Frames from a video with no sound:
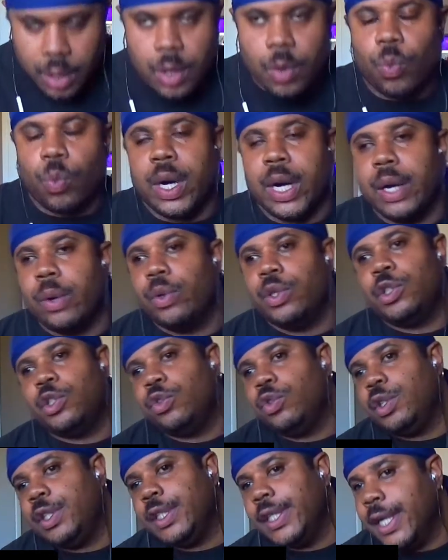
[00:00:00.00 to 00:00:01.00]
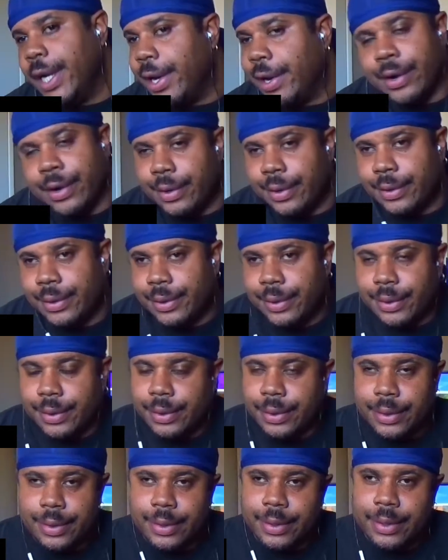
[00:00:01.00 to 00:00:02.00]
Why would you yell?
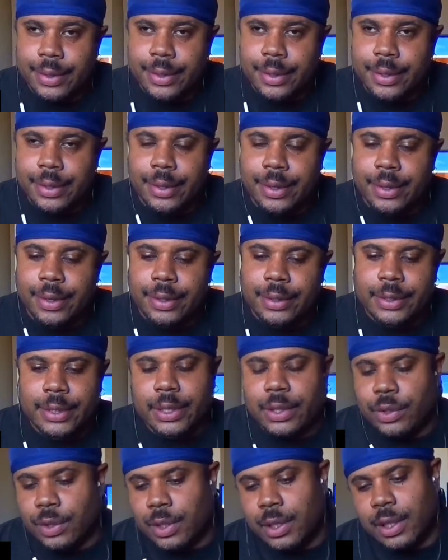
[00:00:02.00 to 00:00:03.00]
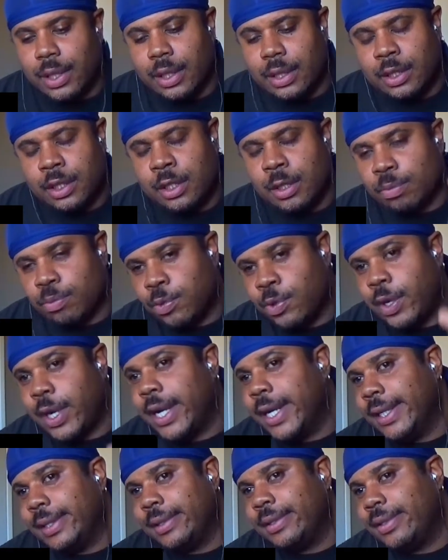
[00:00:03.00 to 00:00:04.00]
So you could have
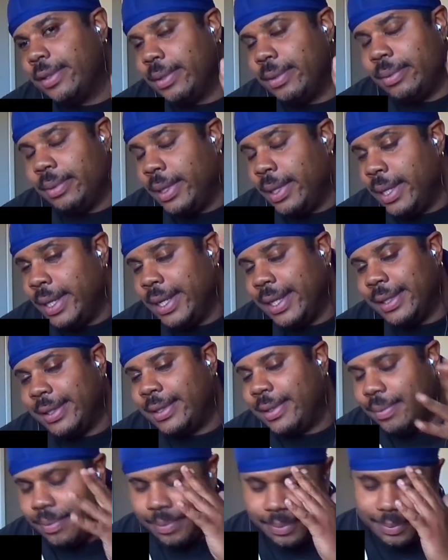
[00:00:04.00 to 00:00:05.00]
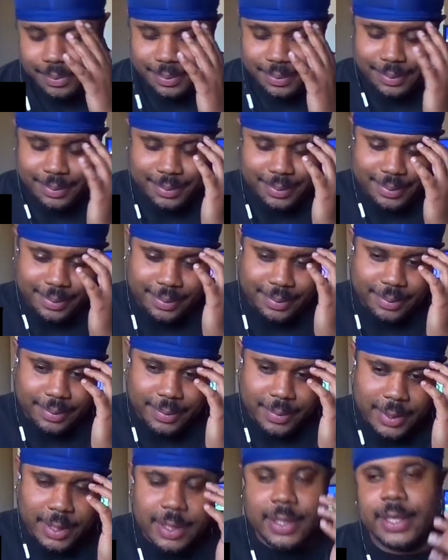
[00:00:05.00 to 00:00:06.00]
surprised them, and
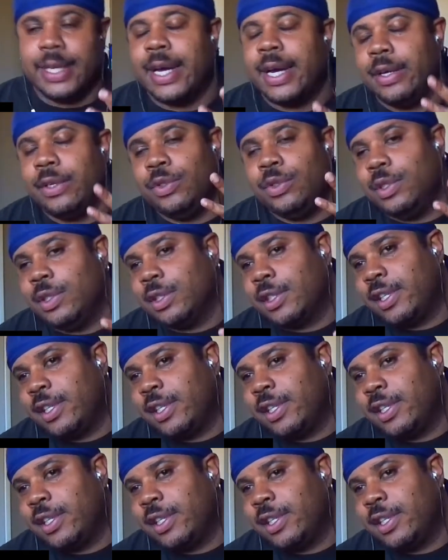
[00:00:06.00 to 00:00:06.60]
now you're just